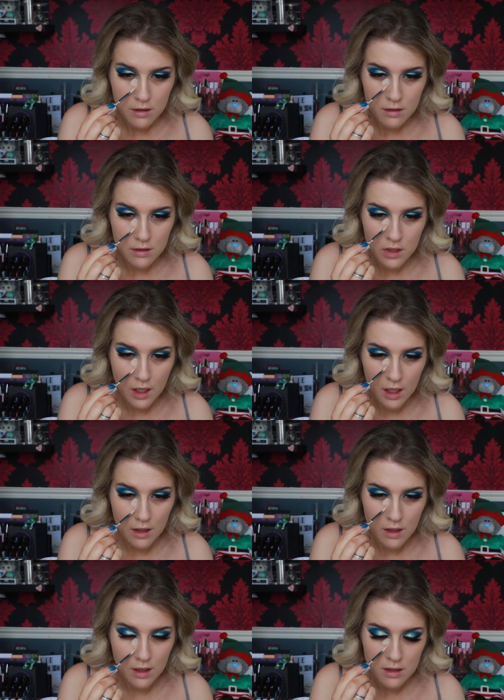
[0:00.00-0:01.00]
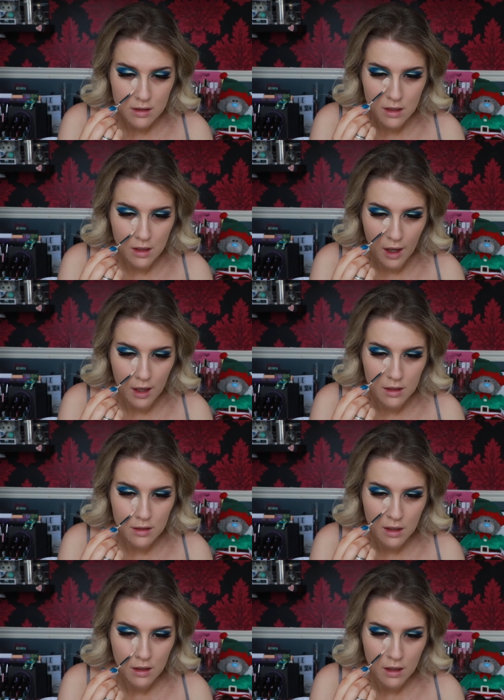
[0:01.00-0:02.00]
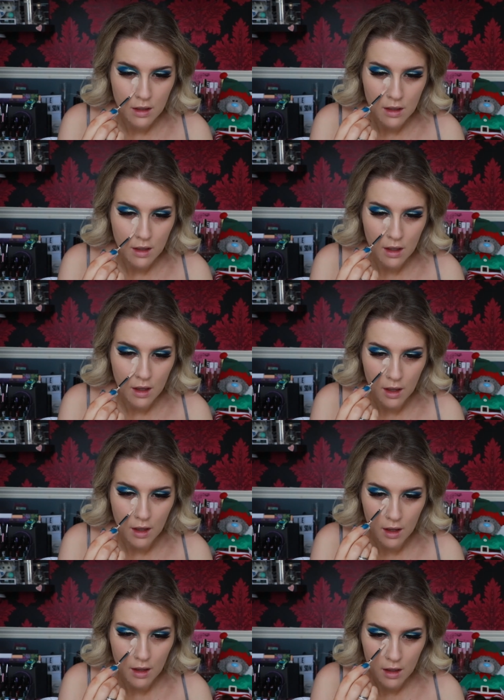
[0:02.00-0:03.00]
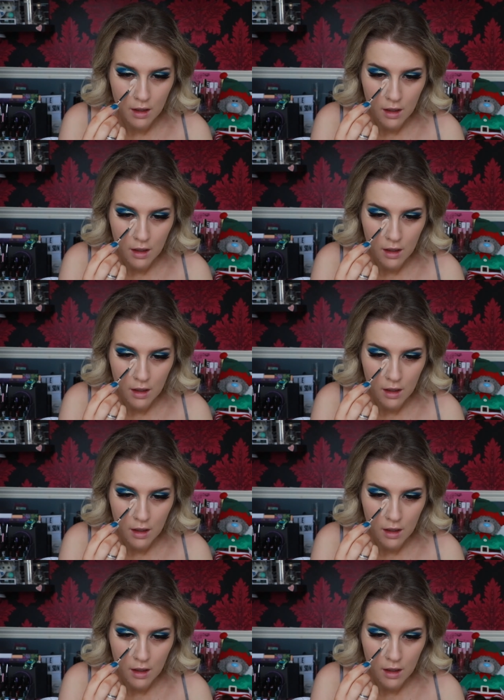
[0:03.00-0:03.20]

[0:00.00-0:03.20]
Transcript: sort of take this down here